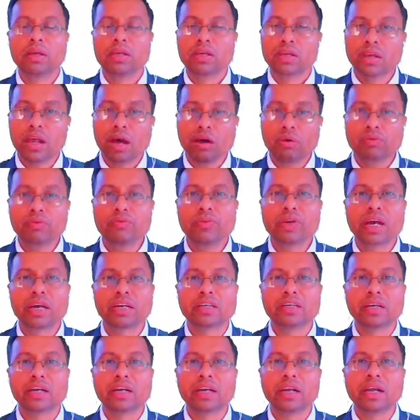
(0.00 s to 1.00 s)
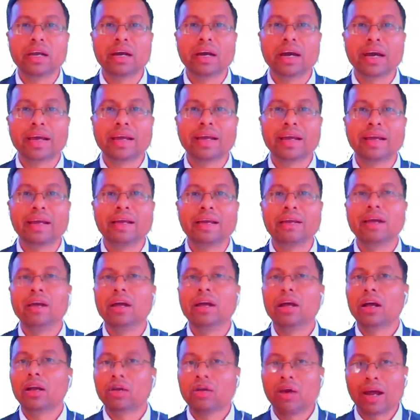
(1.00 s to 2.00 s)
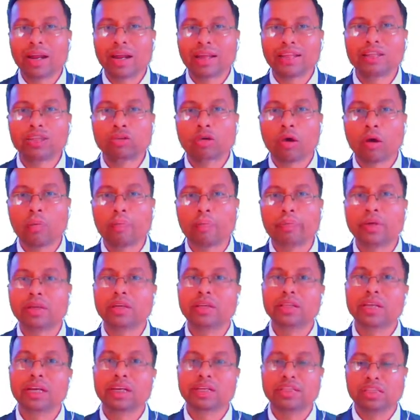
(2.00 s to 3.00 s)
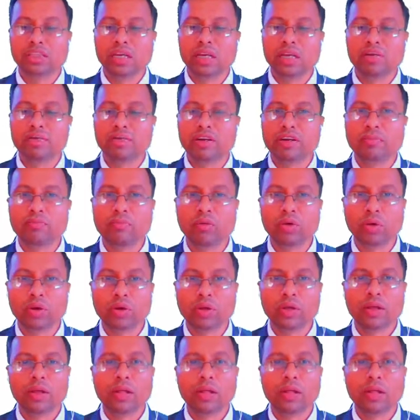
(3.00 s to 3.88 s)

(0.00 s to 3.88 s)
Now we are turning ahead to another topic, that is delivery mode.